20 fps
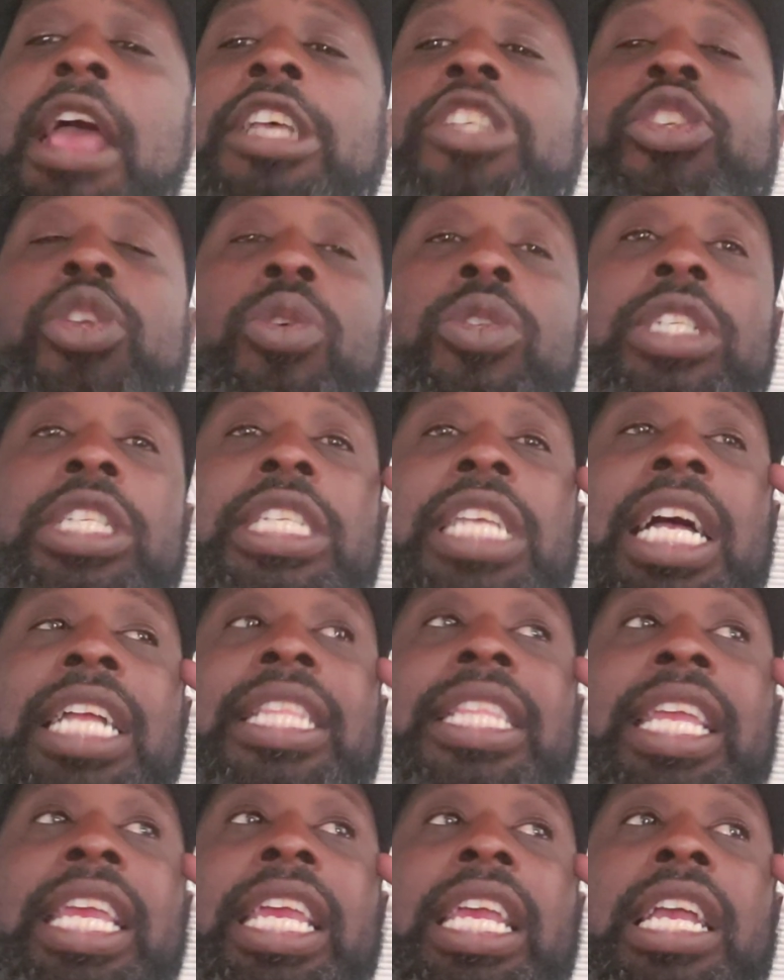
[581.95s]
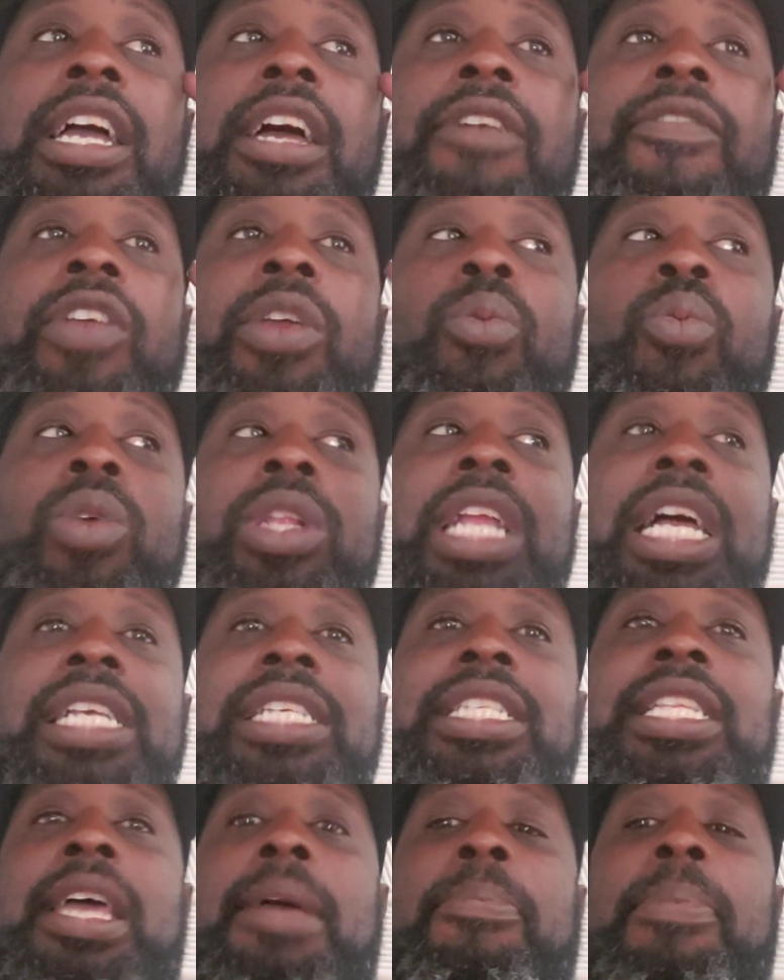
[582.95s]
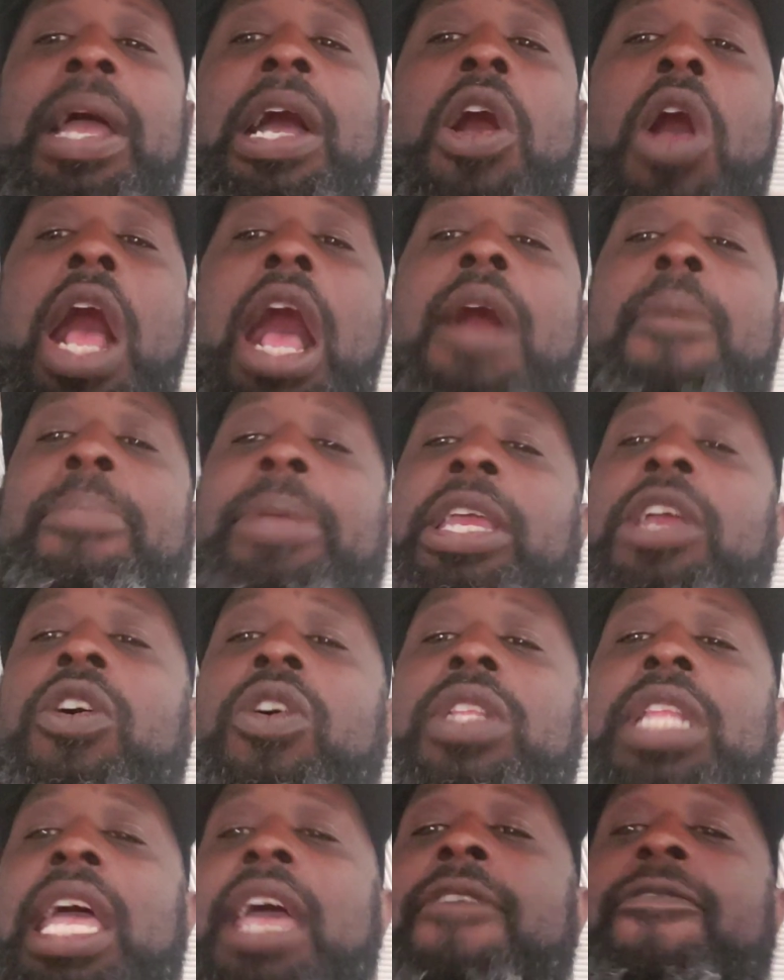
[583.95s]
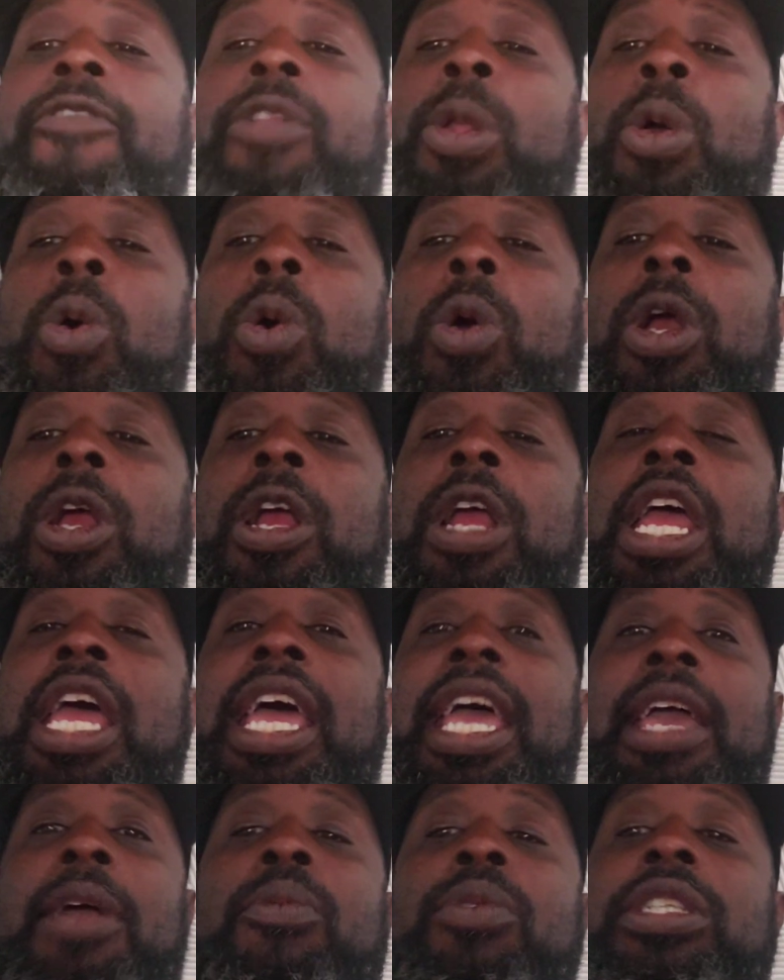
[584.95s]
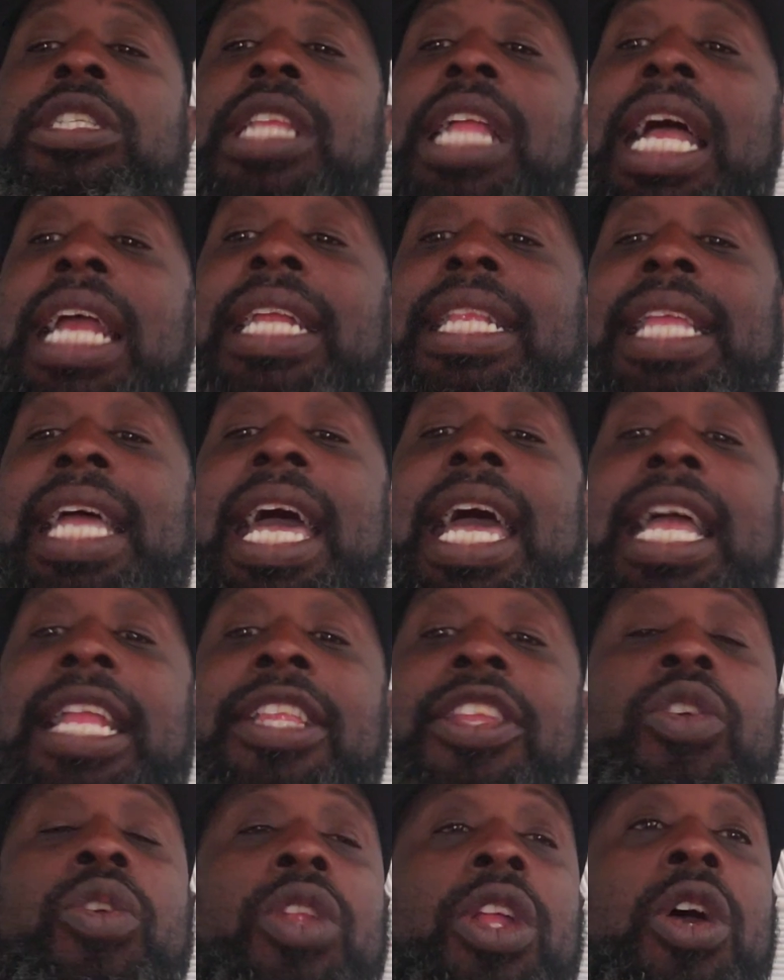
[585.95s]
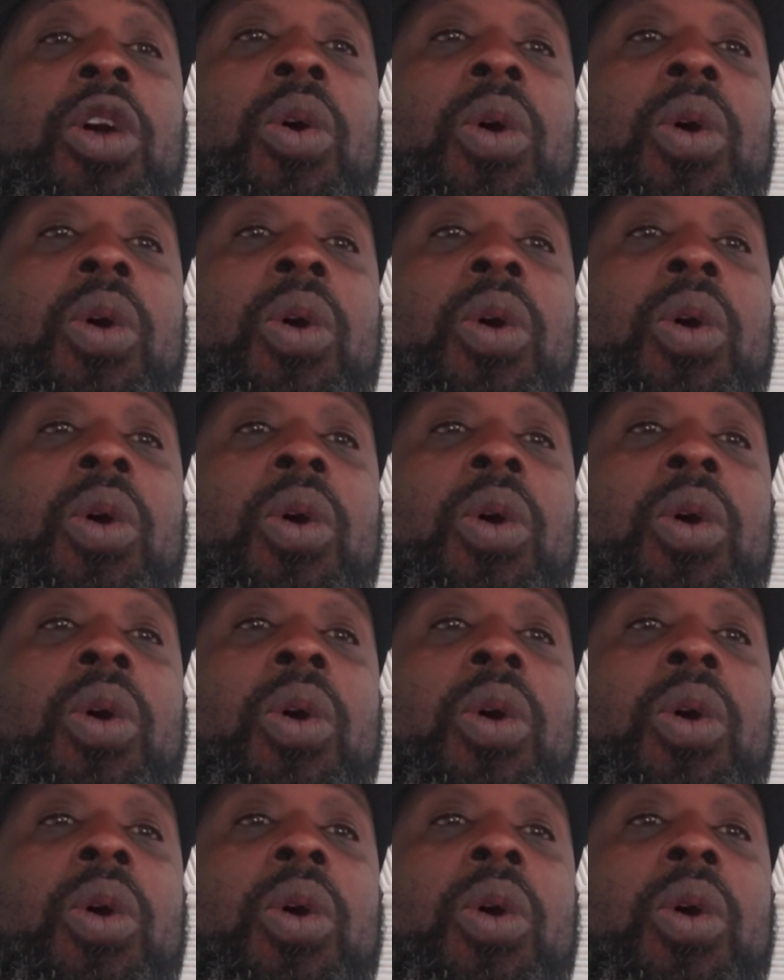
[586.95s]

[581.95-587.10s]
Soon as I think of it, when I step out, I'll be on that floor. It was like that, and you